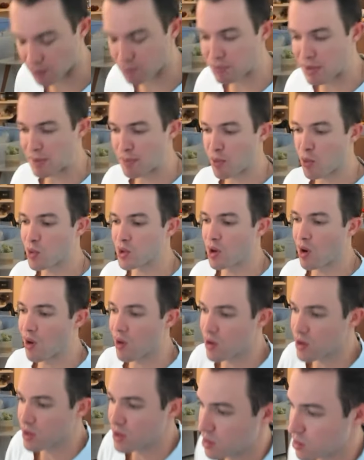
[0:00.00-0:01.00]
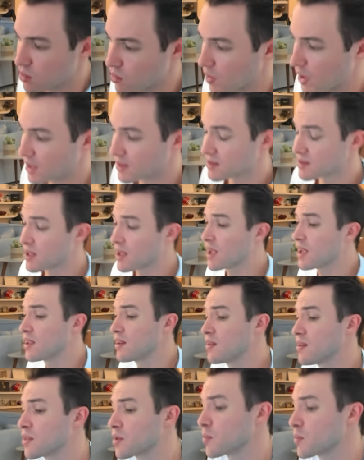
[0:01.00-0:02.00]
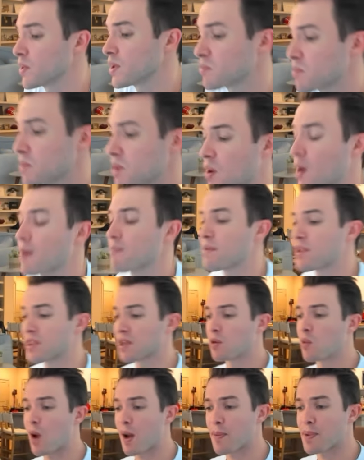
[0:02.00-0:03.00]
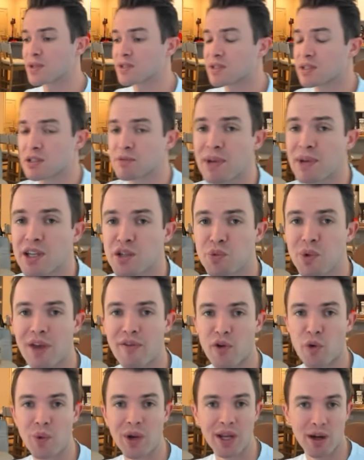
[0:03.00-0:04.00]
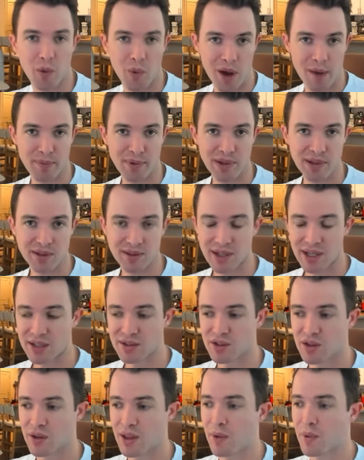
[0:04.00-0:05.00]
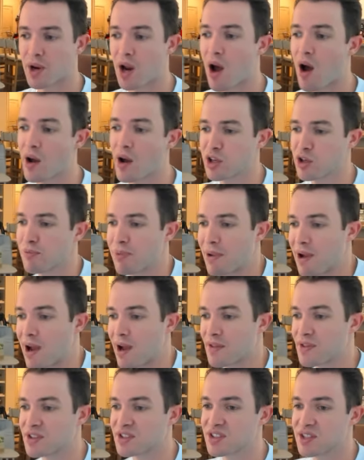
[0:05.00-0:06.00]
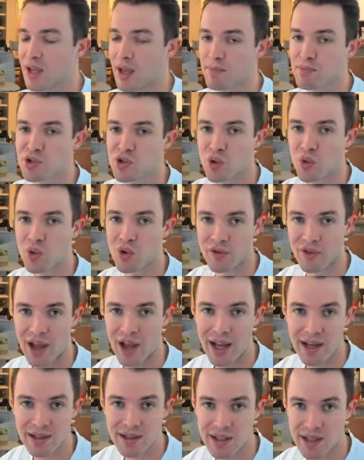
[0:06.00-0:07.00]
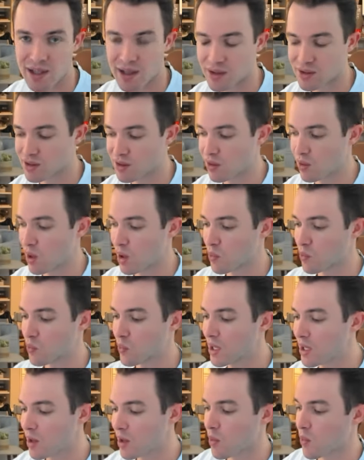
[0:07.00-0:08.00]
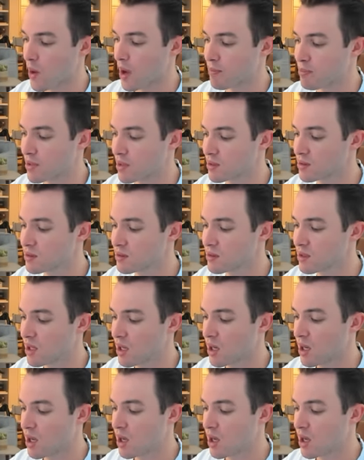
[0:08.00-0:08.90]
some people would argue and say the reason we don't have mythic weapons is because we have arena weapons. And so they would occupy the same sort of idea. So arena weapons,